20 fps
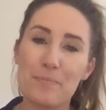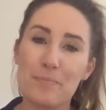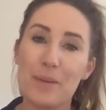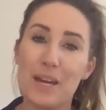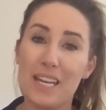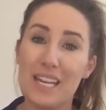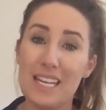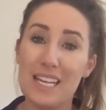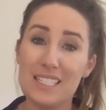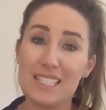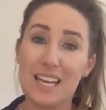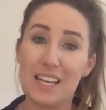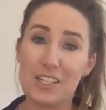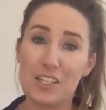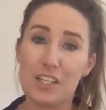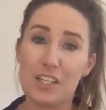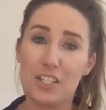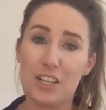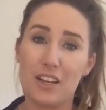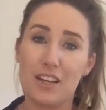But inside
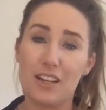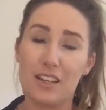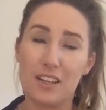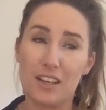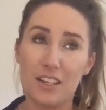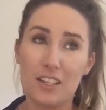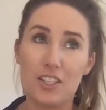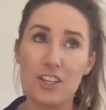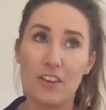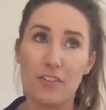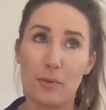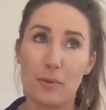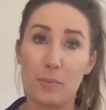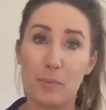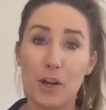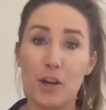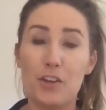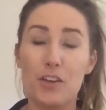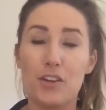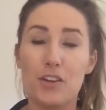GoodShuffle
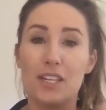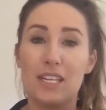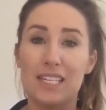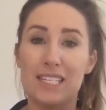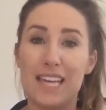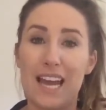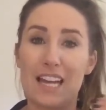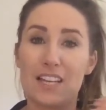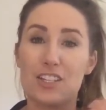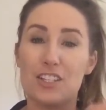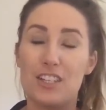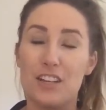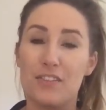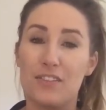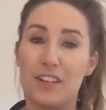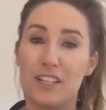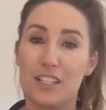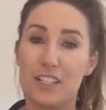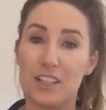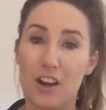Pro, you can attach
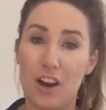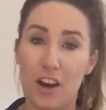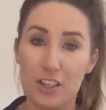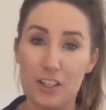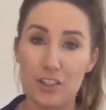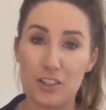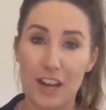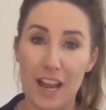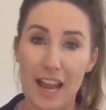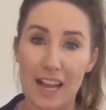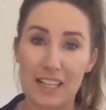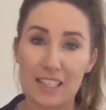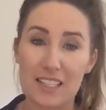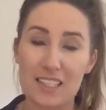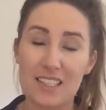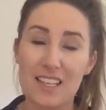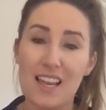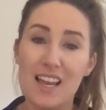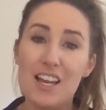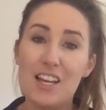different
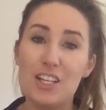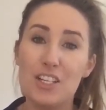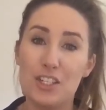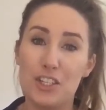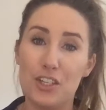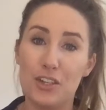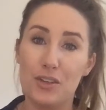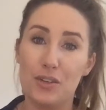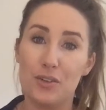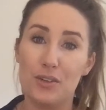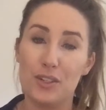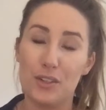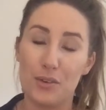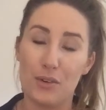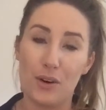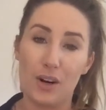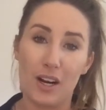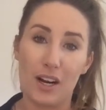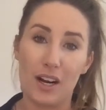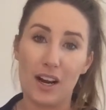contracts to
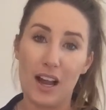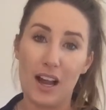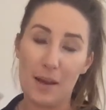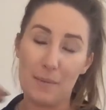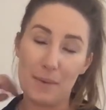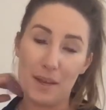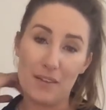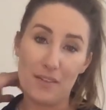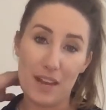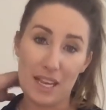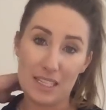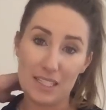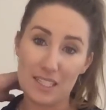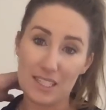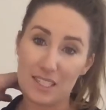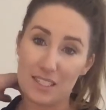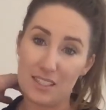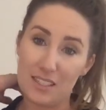your events.